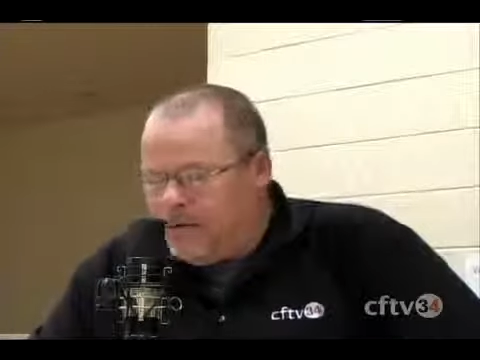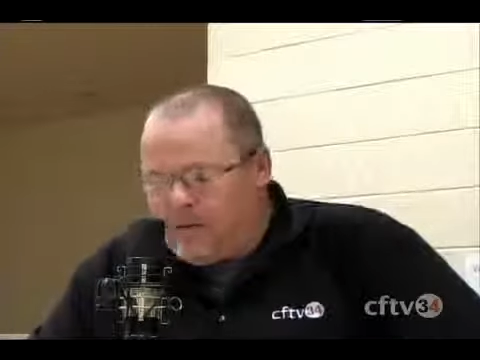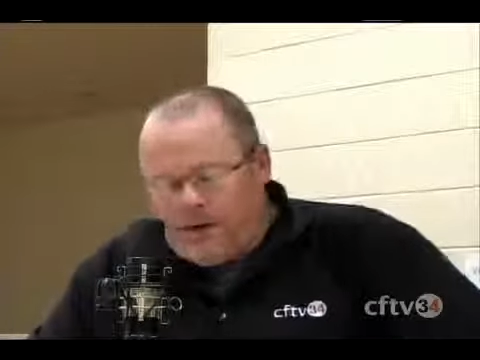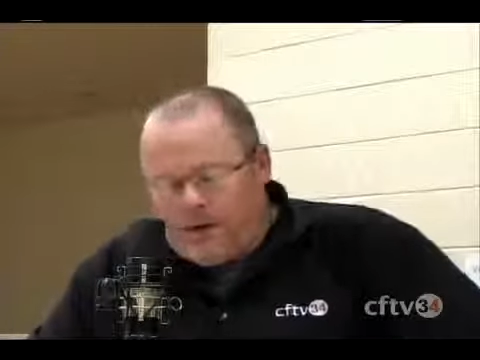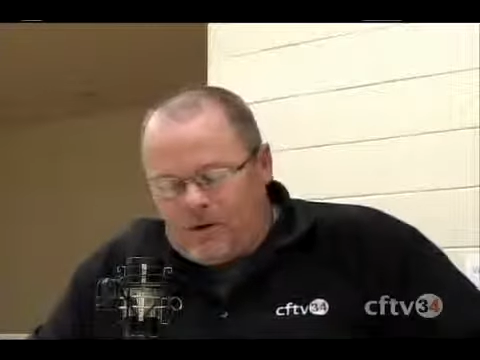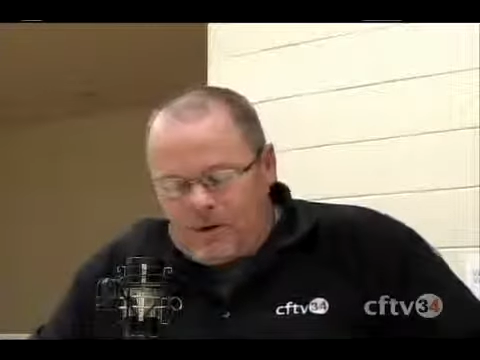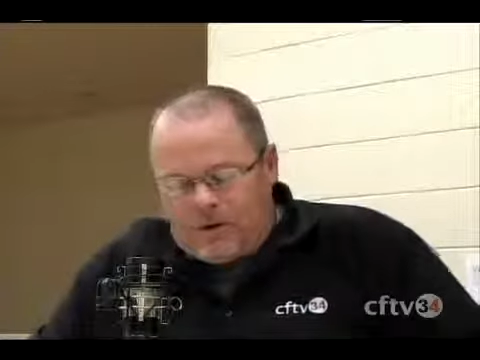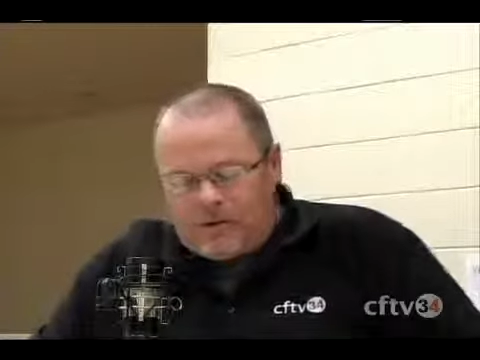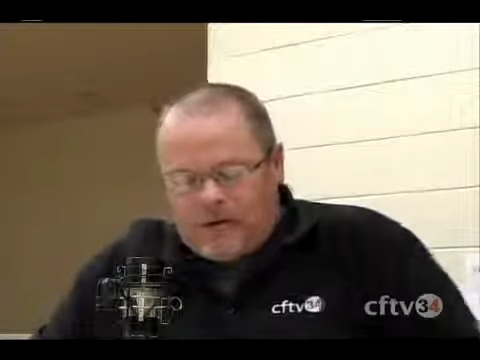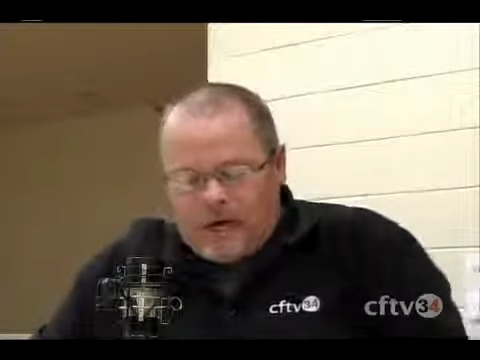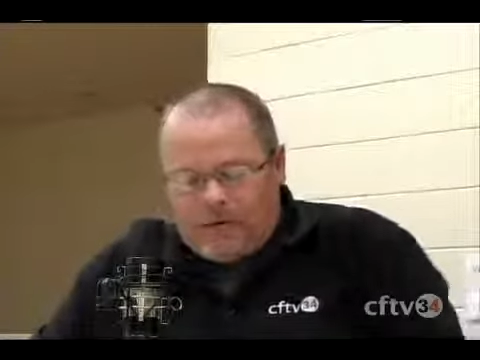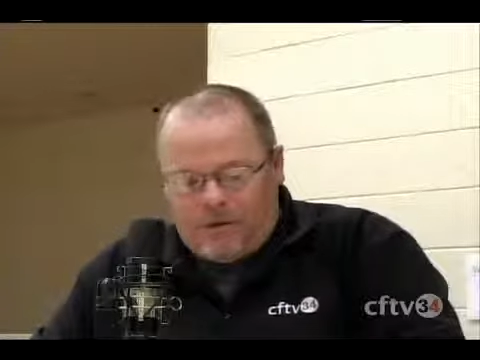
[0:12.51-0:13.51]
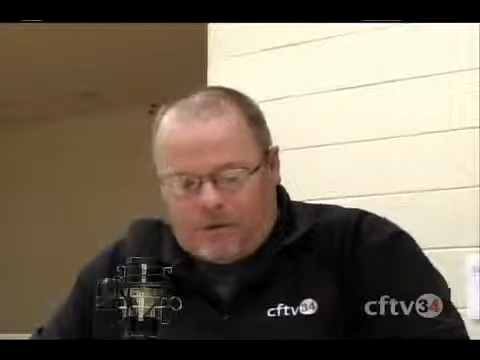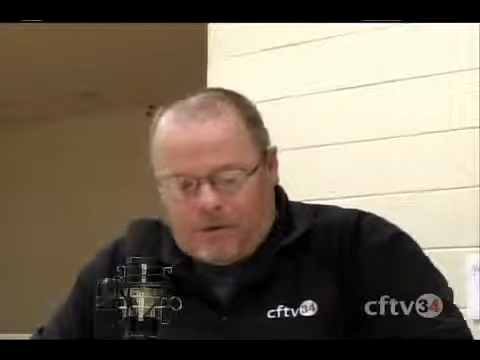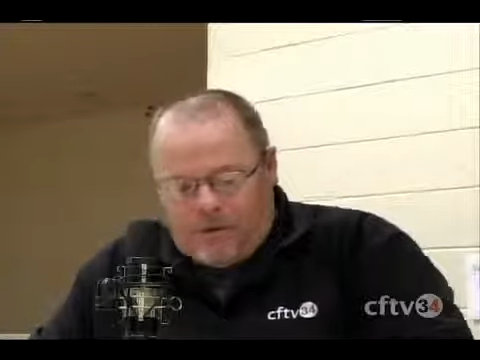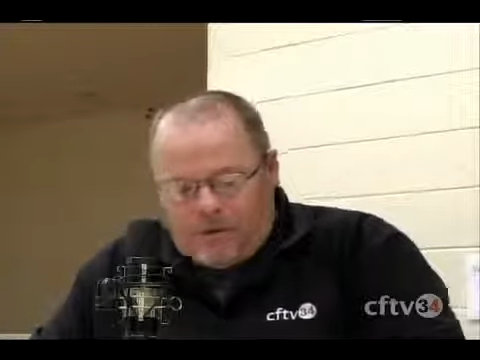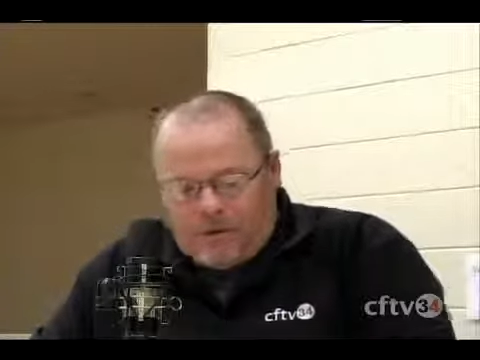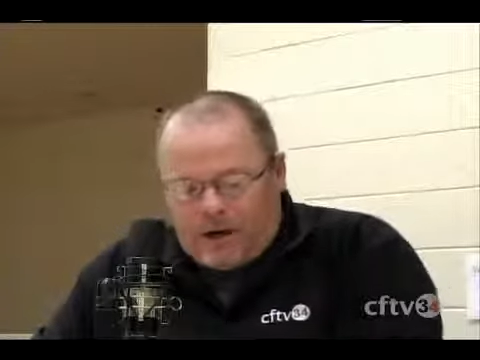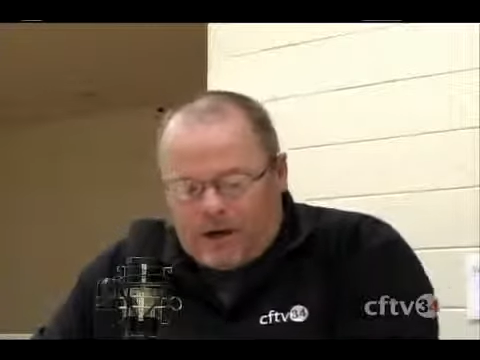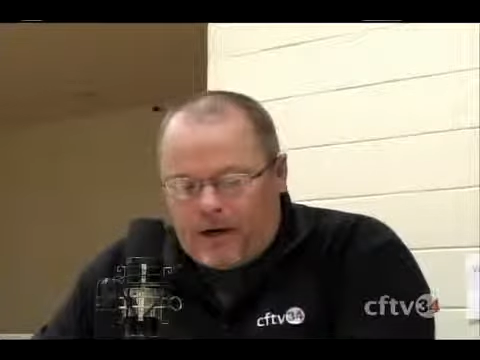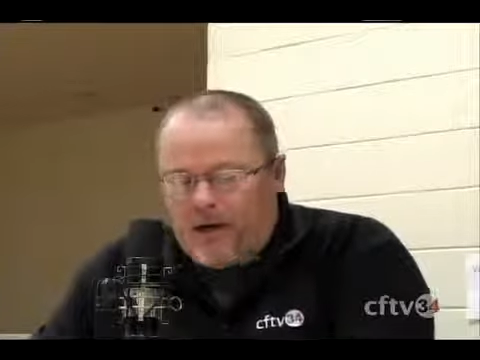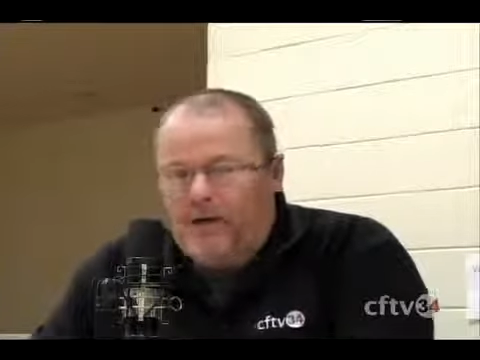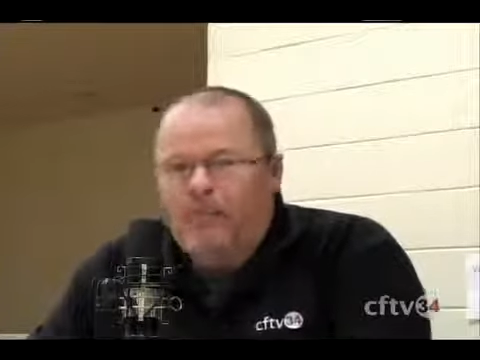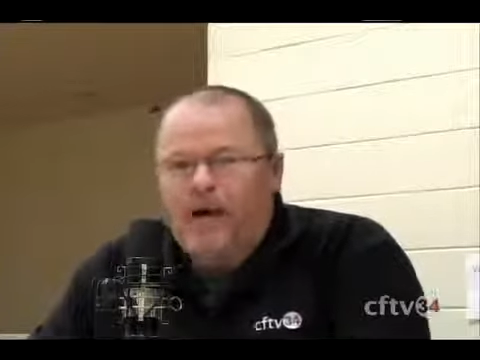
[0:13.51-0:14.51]
I'm going to do a little talk with uh, Rick
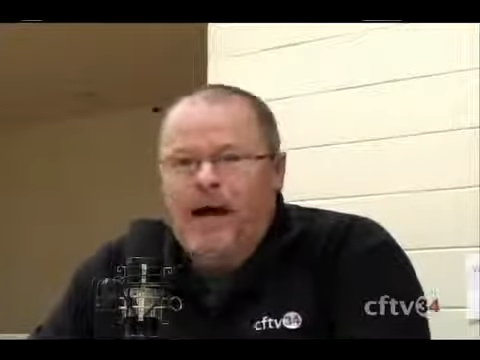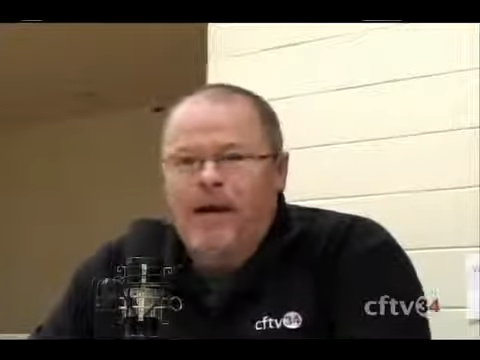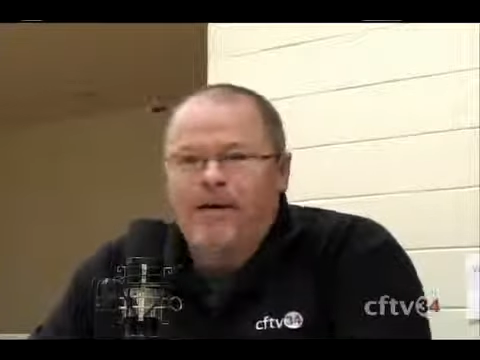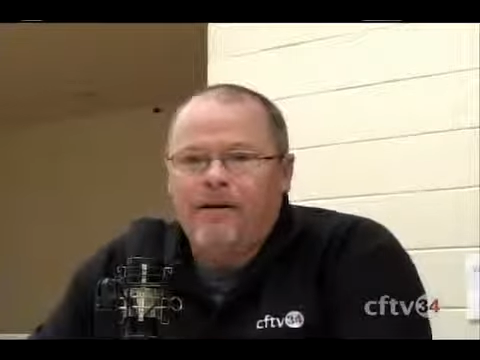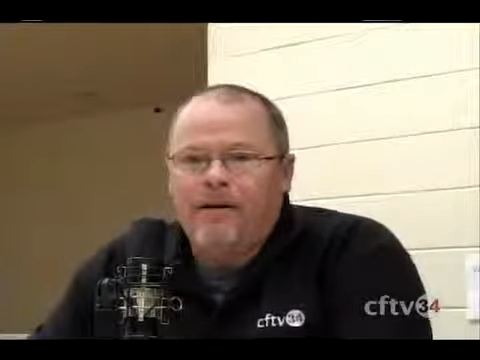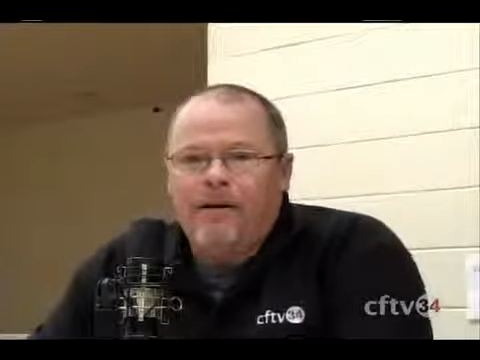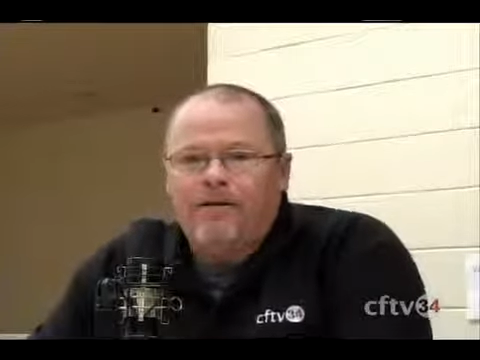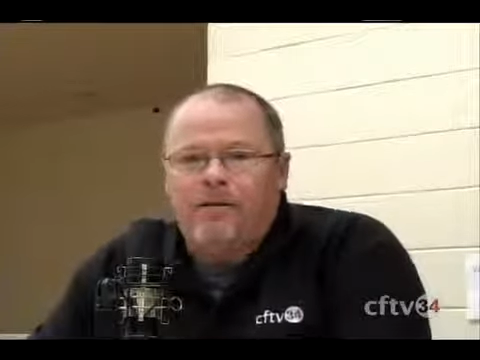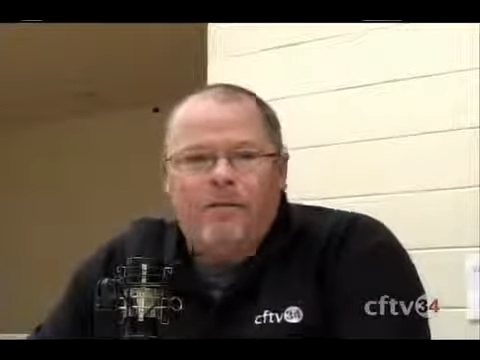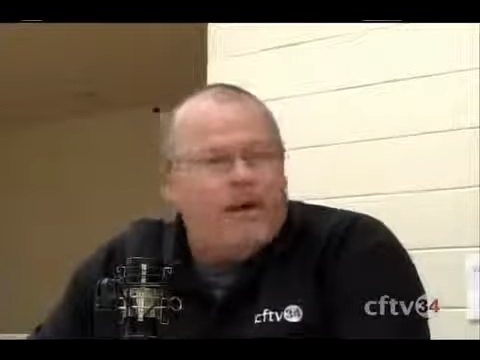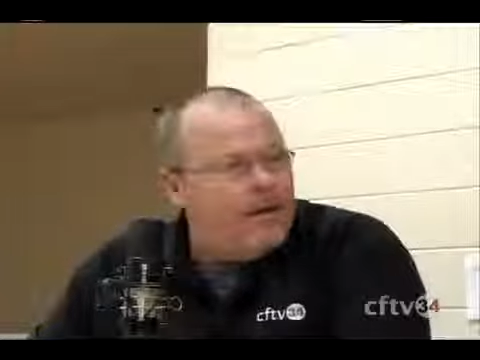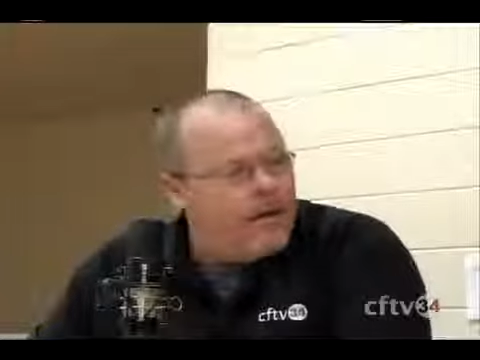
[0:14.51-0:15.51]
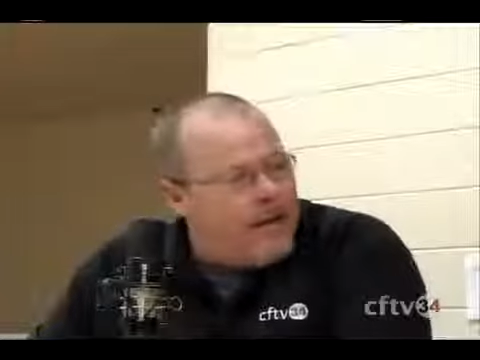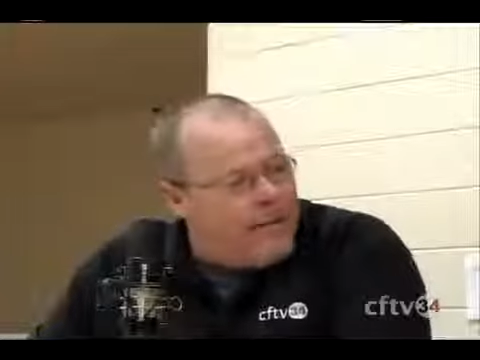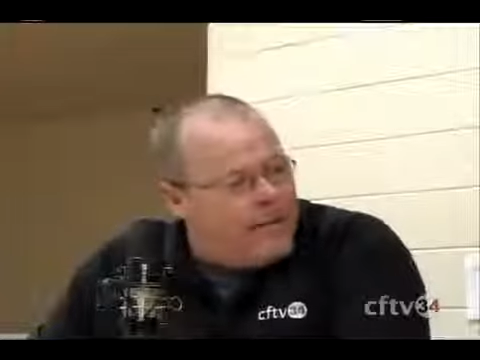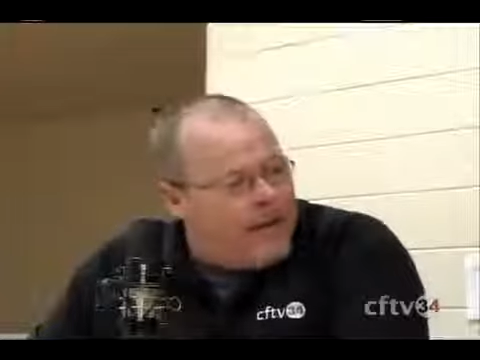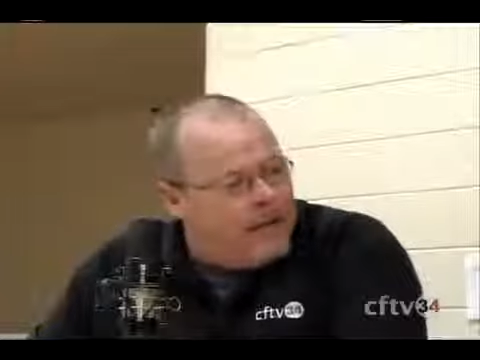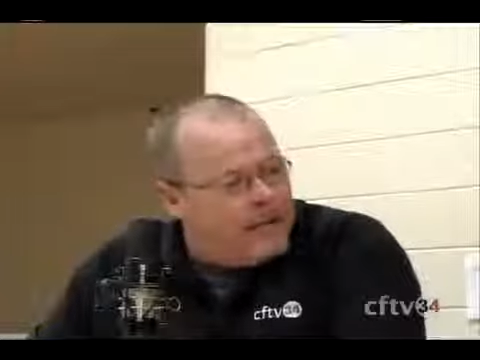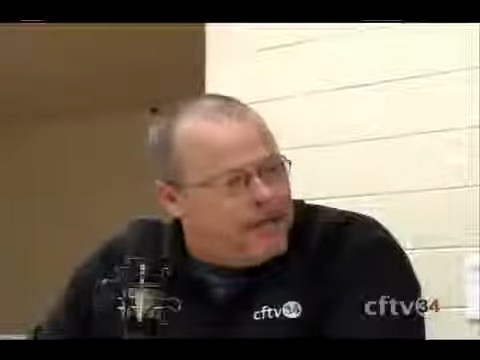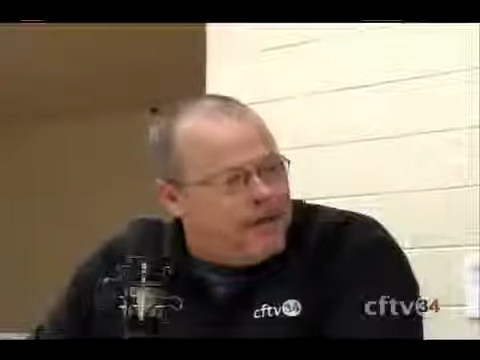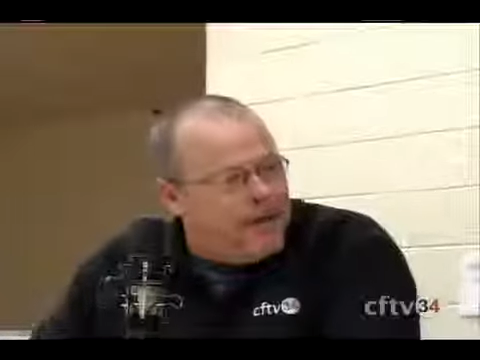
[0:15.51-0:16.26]
uh, Bradt from AMA Plastic.